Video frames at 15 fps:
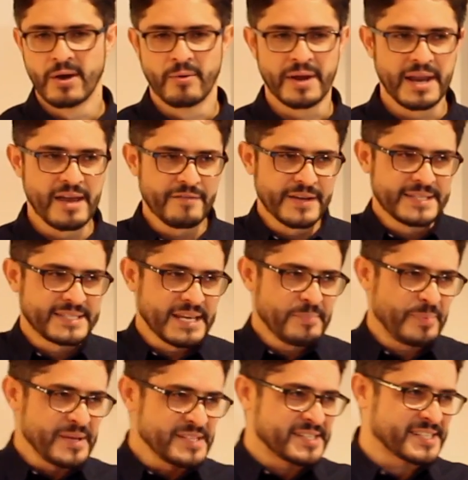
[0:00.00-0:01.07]
Whenever
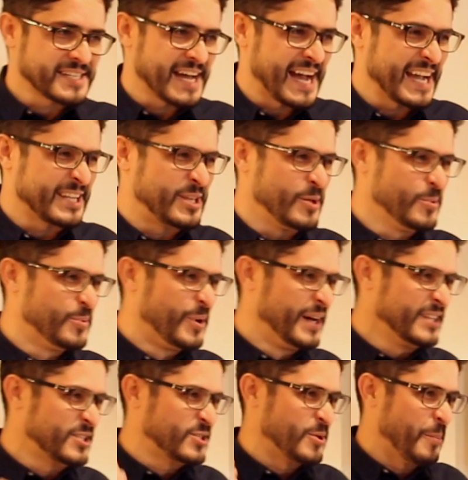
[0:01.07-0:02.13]
deep inside you
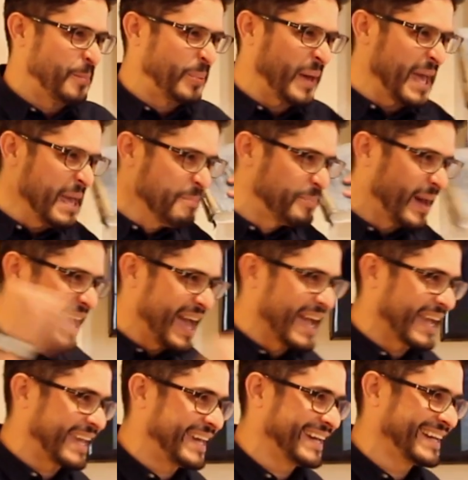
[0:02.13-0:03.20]
want to pay
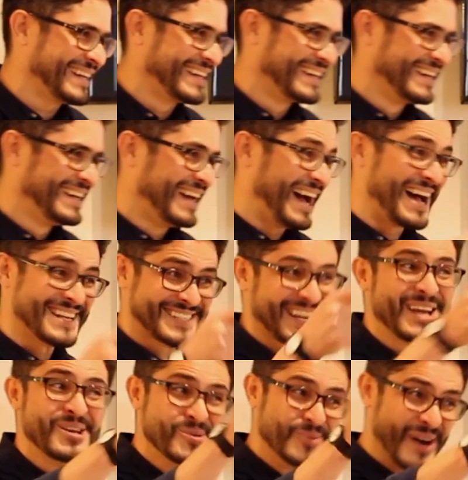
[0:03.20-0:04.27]
back, as
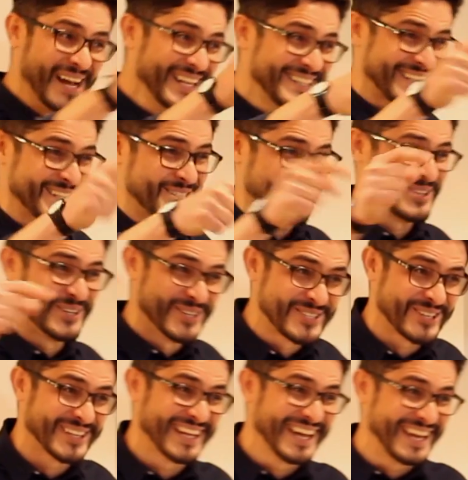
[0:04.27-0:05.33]
I wanted to do
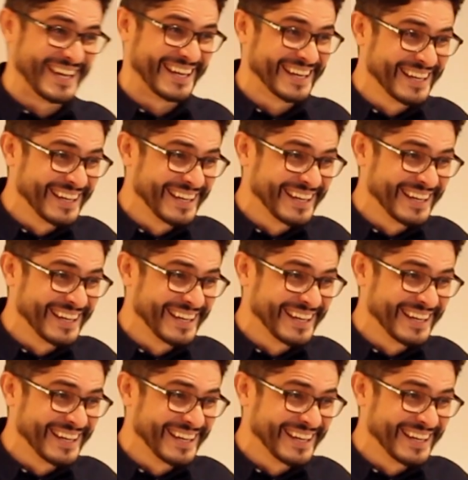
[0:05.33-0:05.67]
today,